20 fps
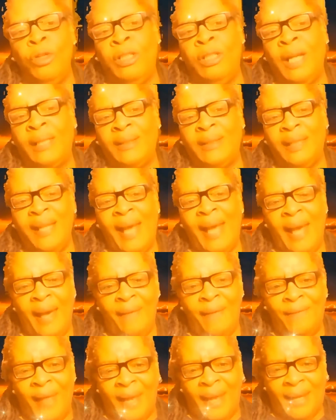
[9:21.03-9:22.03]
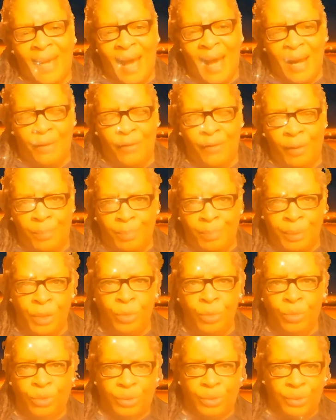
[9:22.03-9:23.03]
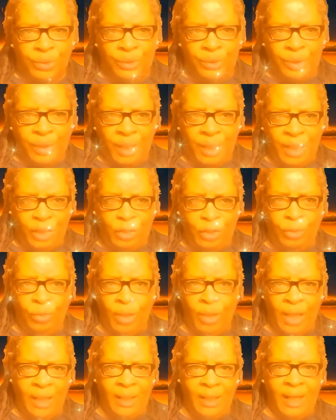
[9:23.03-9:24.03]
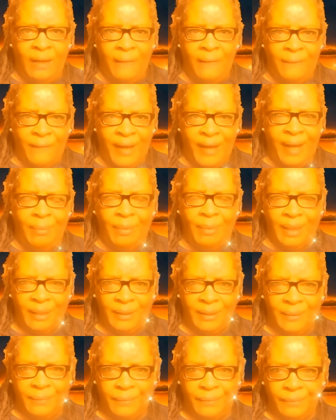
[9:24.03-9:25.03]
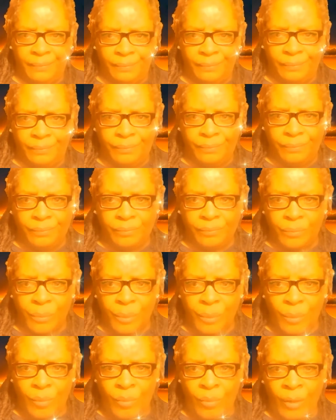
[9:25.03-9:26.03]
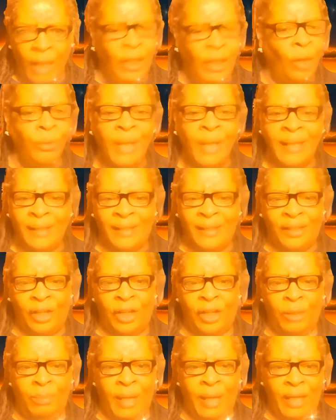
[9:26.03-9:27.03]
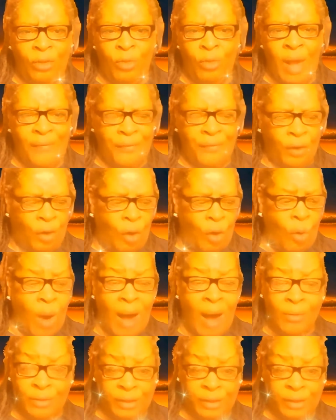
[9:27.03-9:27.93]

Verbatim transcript: who doesn't have that kind of abuse issue in their family. It don't necessarily mean you have